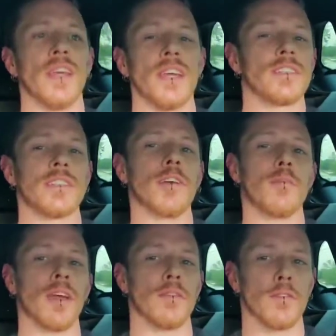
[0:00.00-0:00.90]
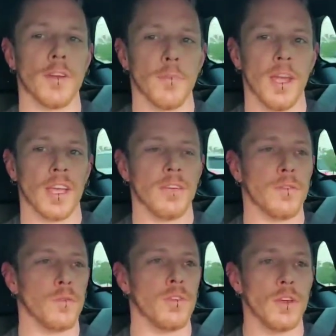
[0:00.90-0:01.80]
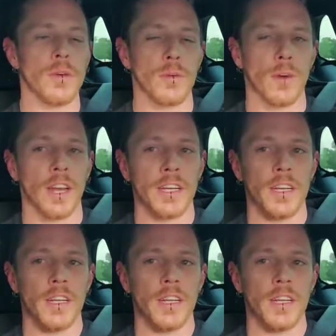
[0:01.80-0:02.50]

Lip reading: It's not bad for your back if you do it right.